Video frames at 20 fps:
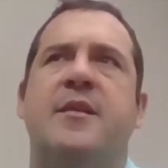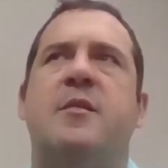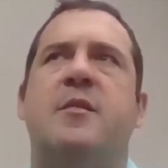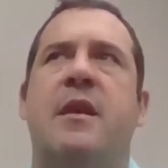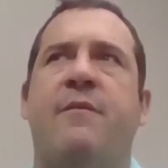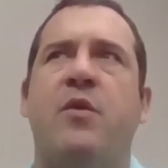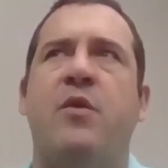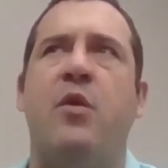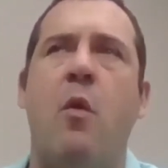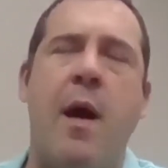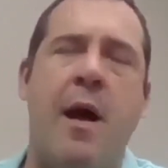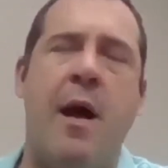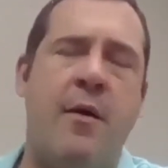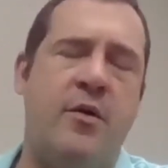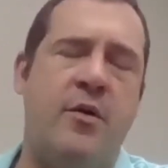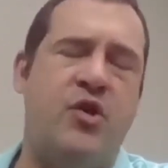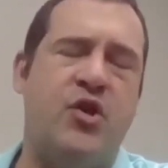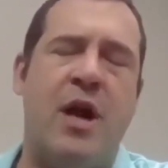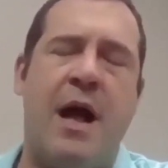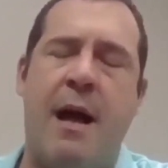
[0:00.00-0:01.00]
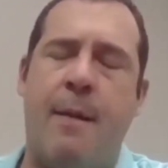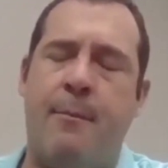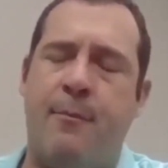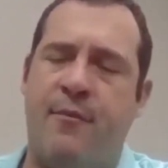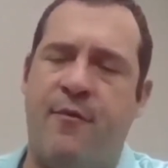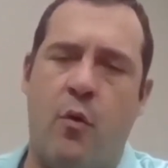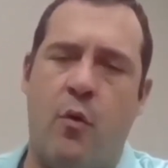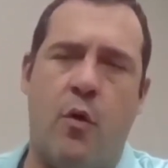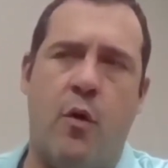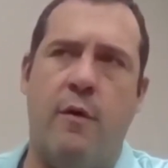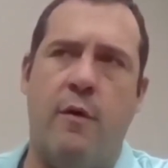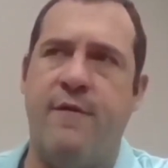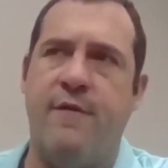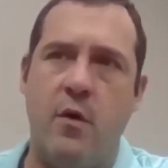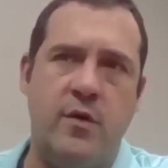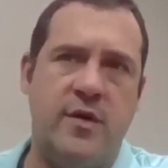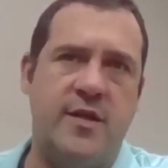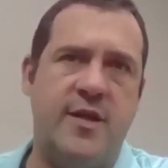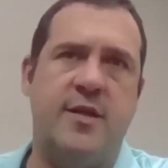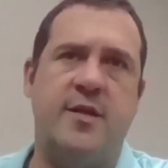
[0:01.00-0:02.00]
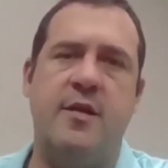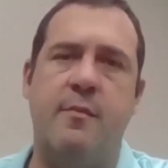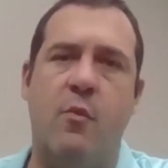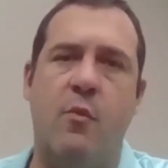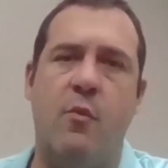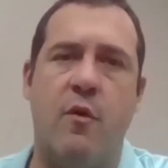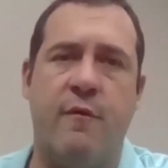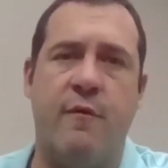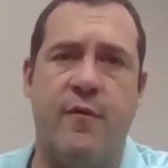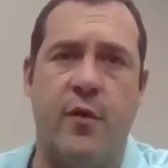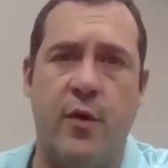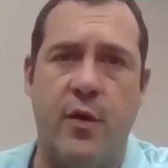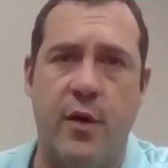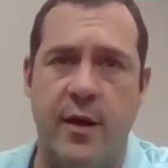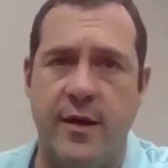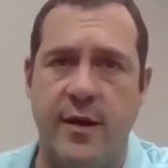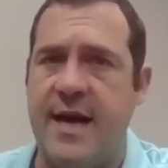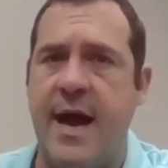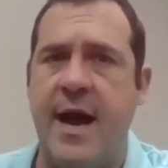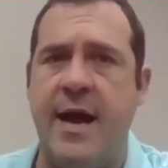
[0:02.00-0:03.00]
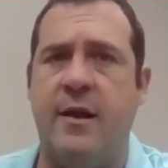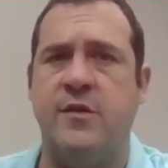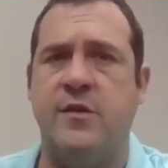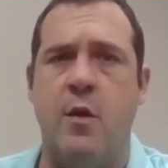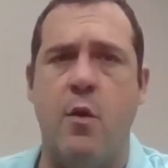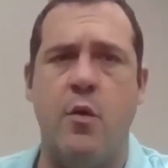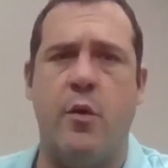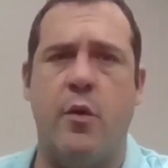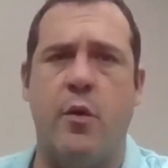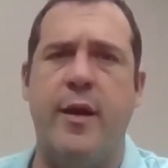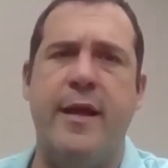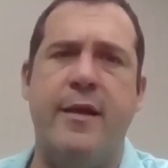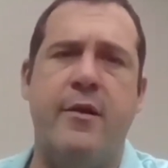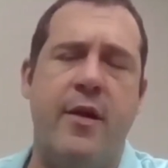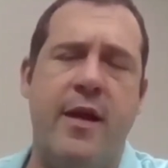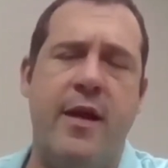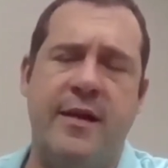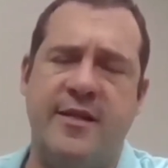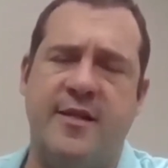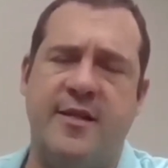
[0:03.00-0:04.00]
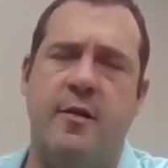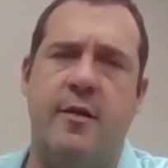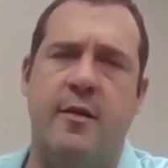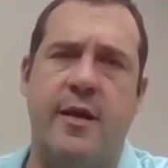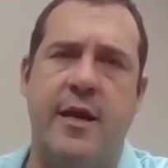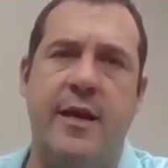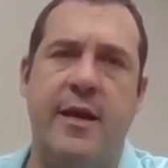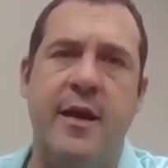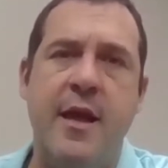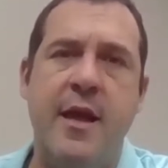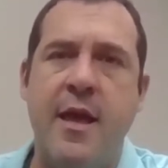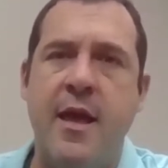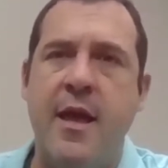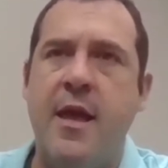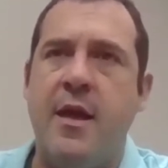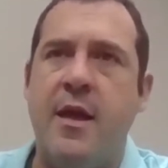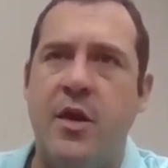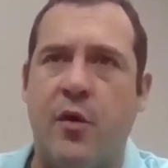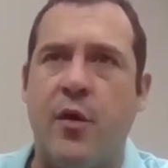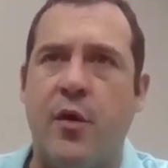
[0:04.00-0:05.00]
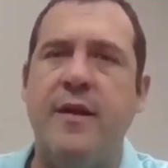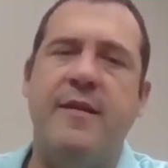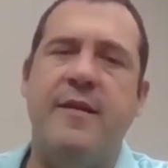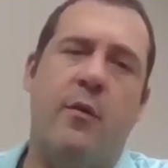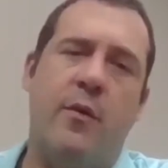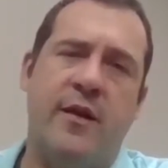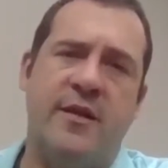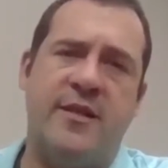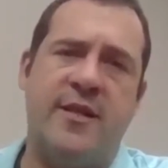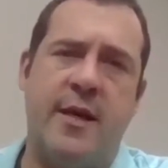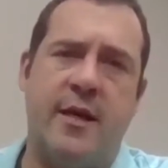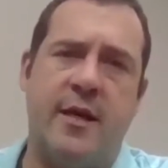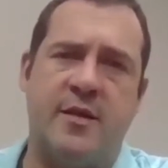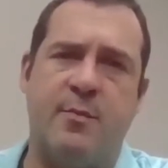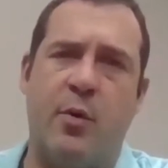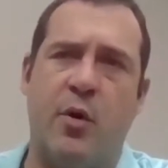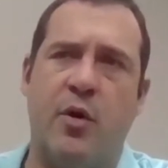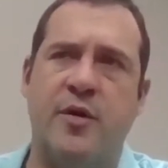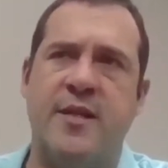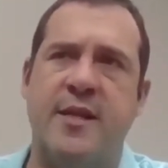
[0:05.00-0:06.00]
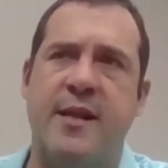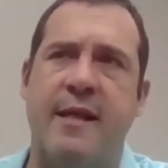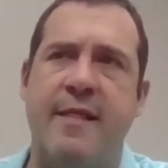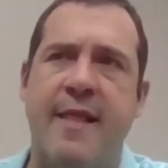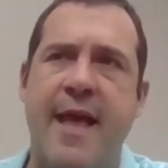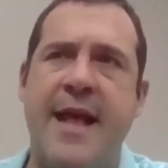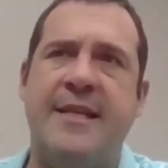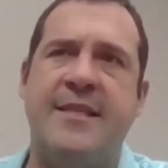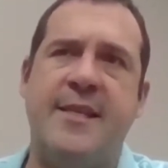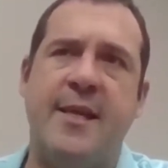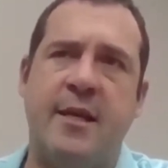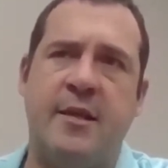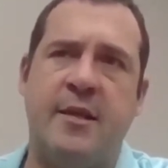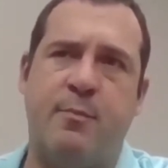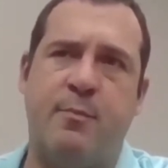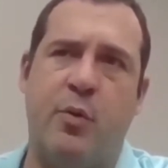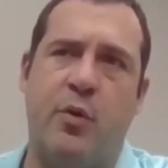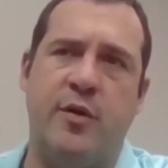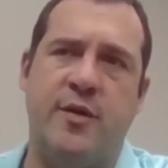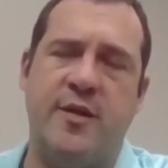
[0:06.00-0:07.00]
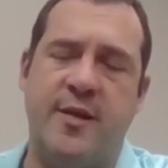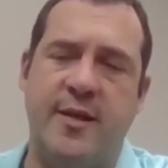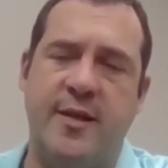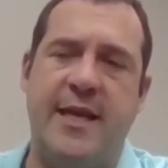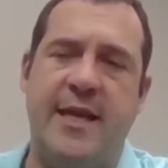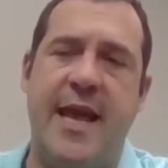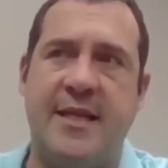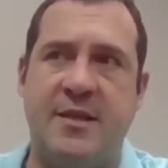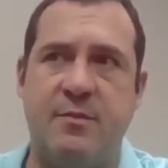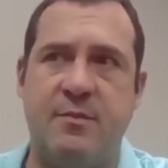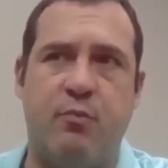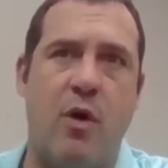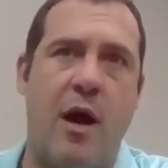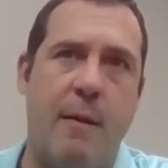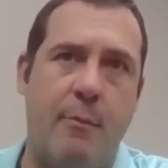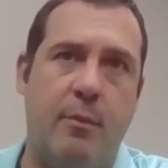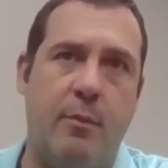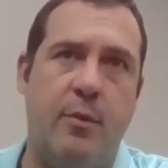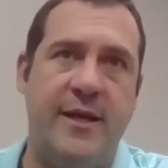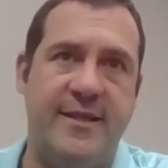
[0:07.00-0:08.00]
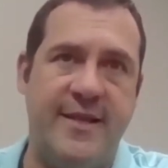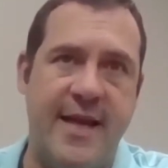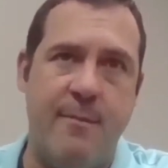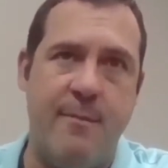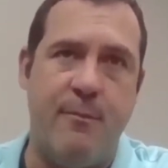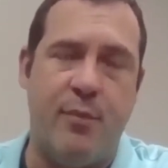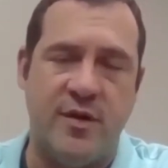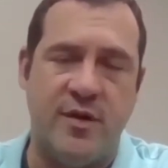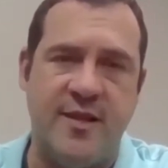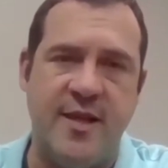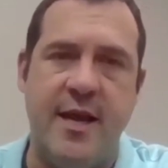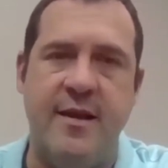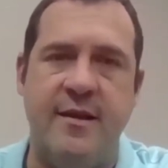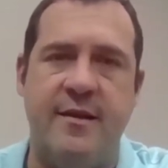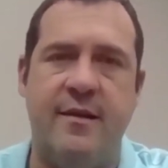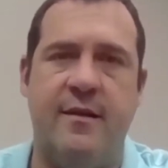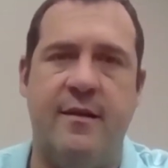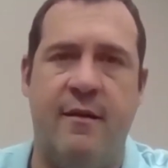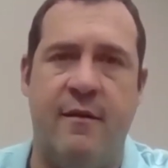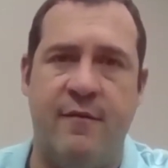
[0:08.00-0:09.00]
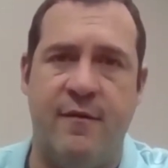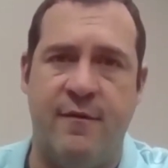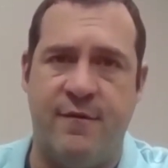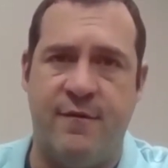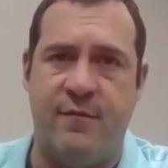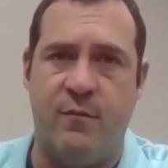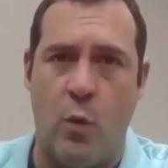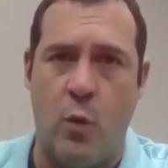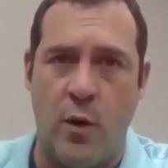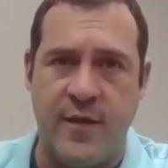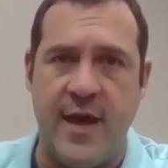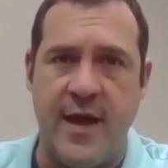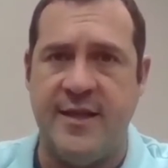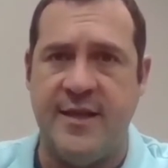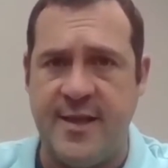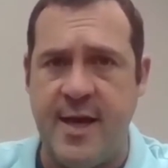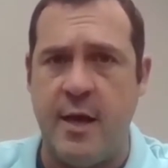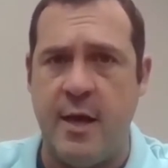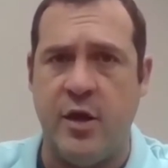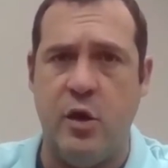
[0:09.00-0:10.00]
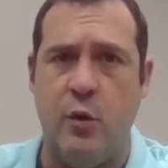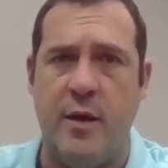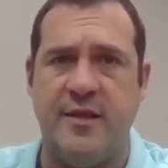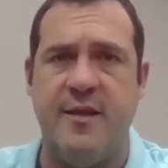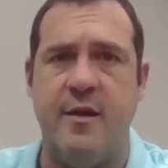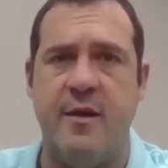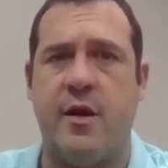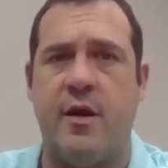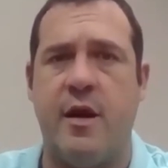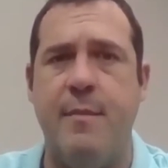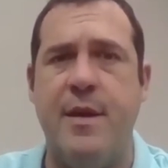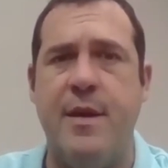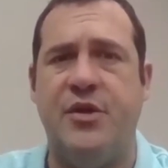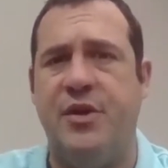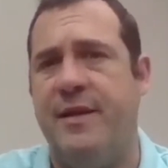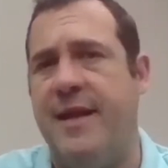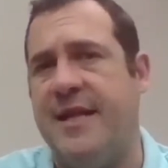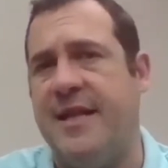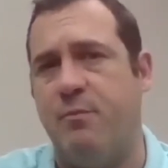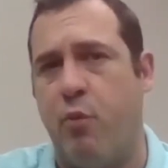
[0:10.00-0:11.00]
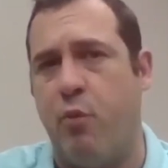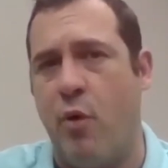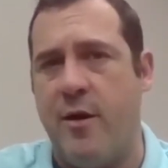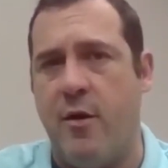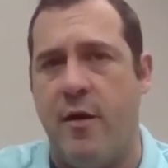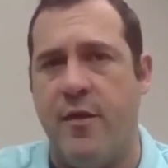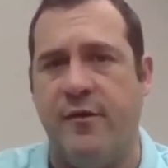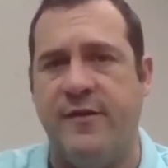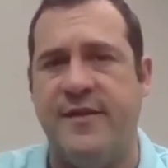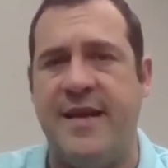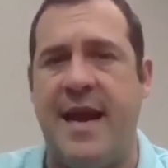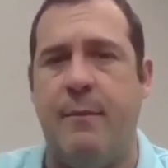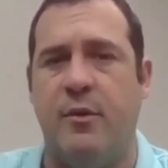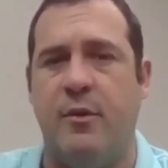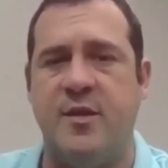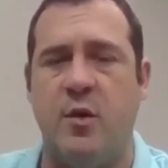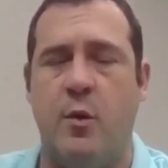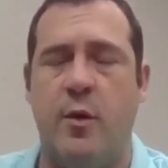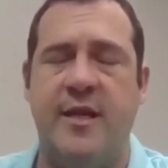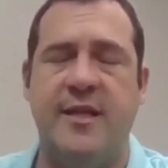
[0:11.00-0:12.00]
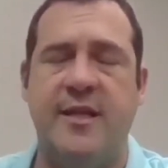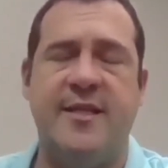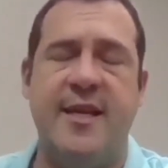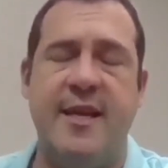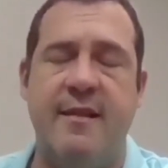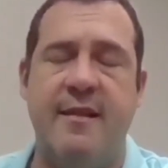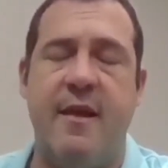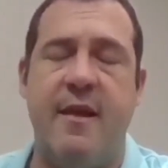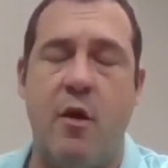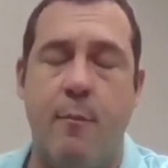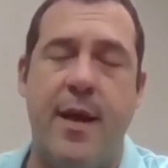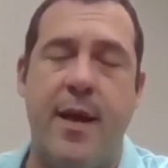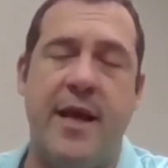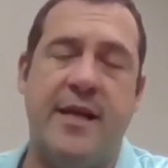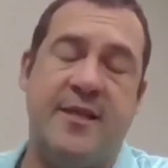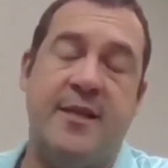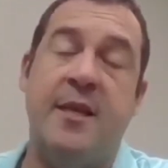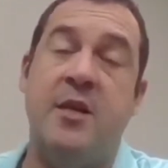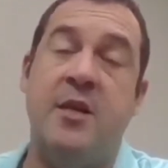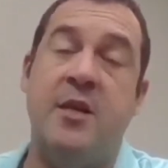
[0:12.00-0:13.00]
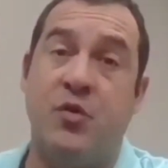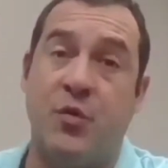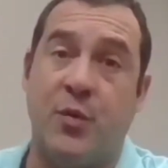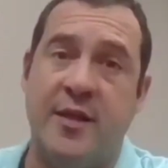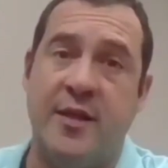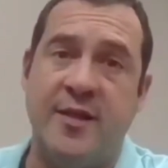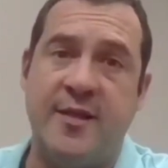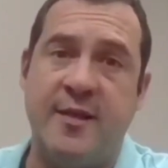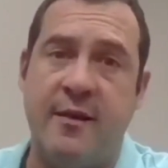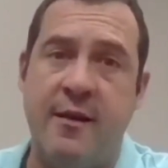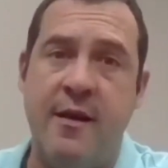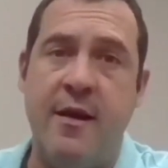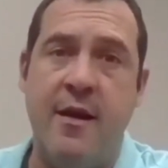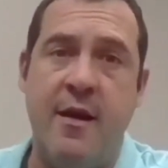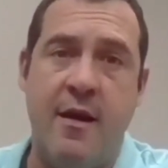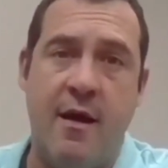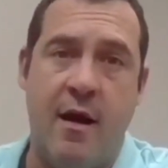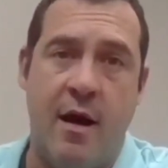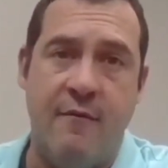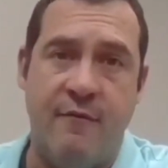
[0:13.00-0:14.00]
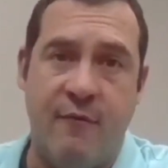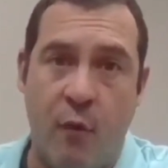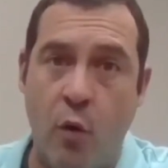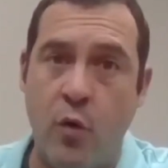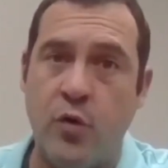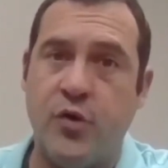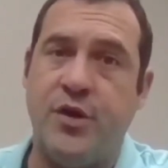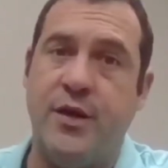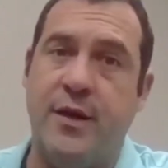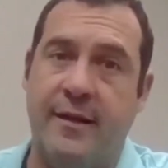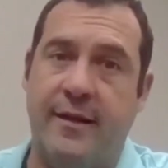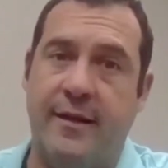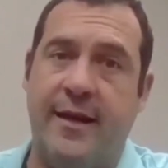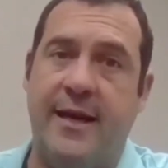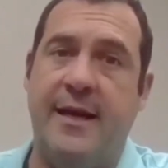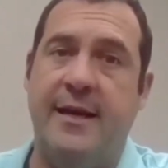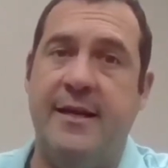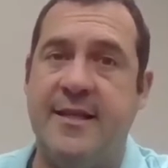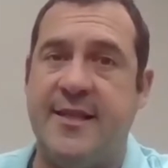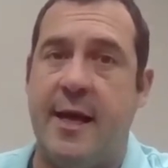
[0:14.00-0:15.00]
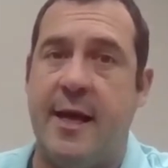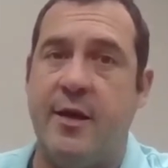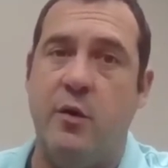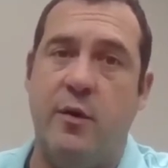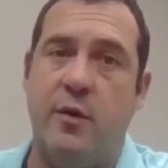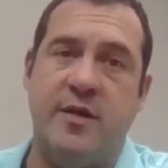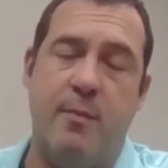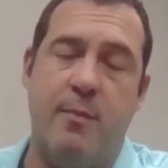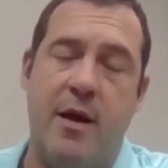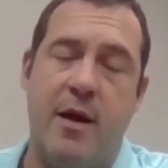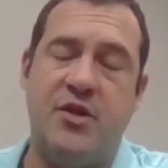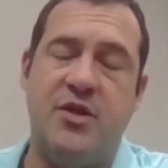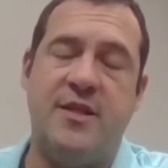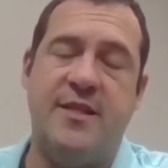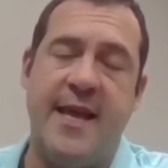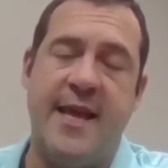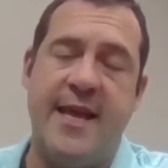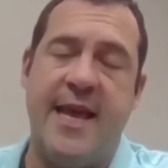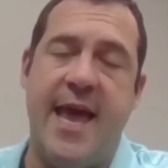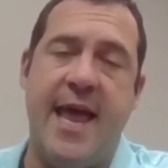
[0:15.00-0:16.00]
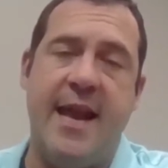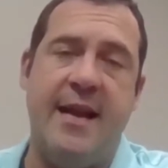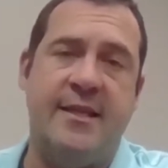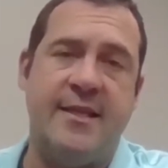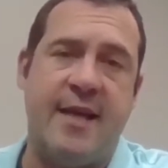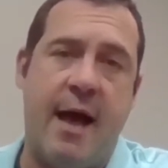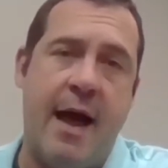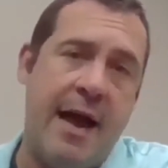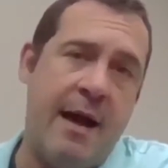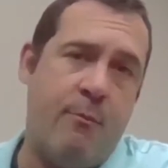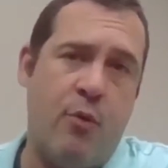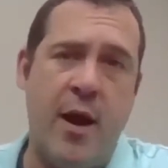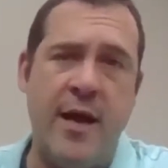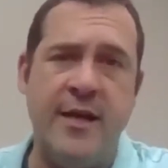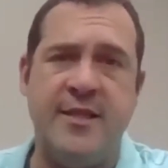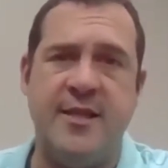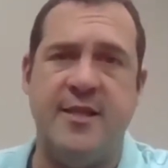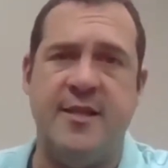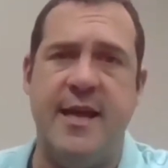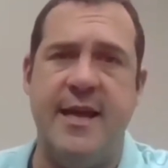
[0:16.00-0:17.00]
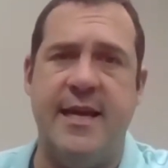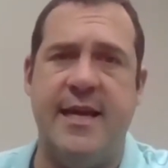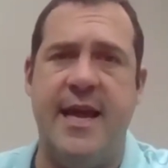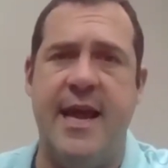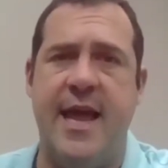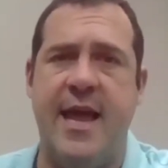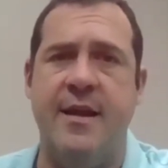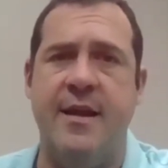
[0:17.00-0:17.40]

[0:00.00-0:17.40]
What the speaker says: If you go out and shop for a phone system or for a dial tone or an internet circuit, you're going to deal with a salesperson, and that salesperson gets probably 10% of what they sell you as their commission. That's bread on their table. So it is in their best interest, unfortunately, to sell you as much as they can, as high a price as they can.